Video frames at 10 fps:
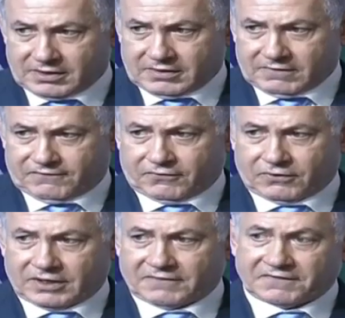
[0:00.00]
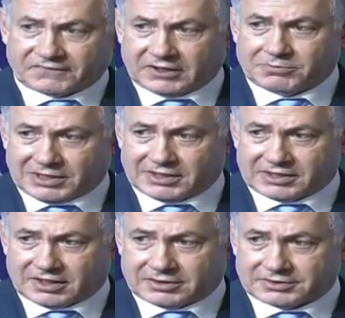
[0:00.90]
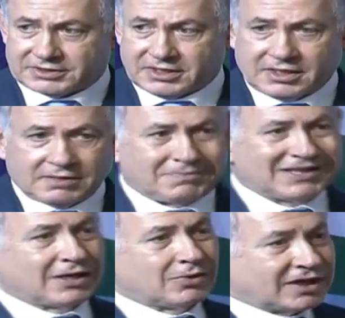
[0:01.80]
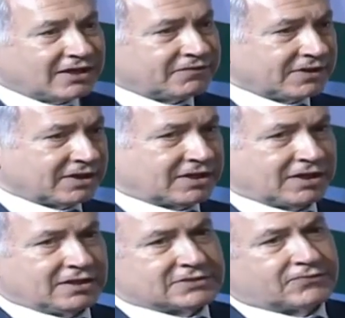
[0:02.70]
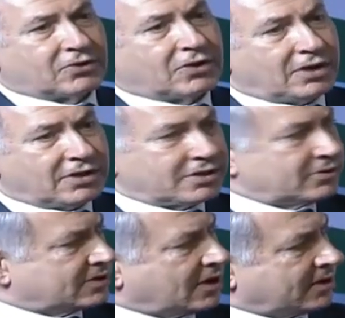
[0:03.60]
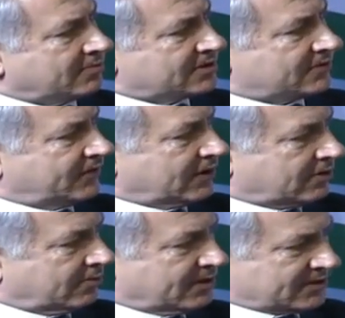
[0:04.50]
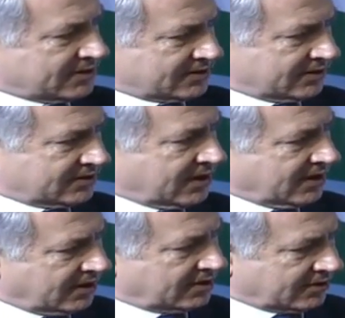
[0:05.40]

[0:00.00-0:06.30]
for $15 billion. But they were given the keys for all their autonomous vehicle businesses, Intel's